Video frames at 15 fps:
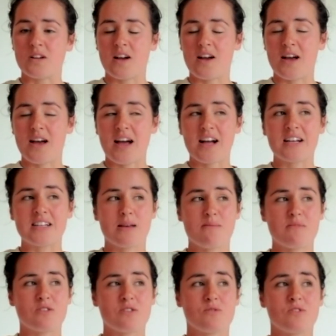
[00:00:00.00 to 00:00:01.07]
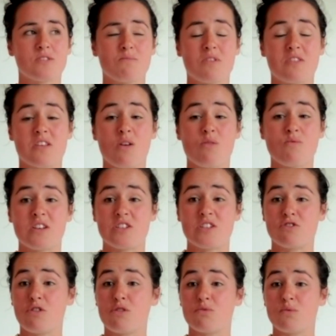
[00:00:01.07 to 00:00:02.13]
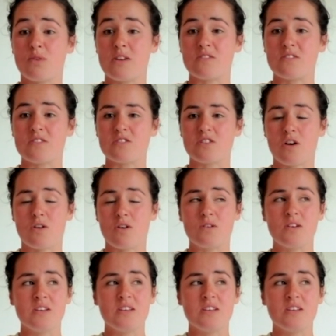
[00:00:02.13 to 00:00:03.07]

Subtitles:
Academics was something that I really struggled with. And so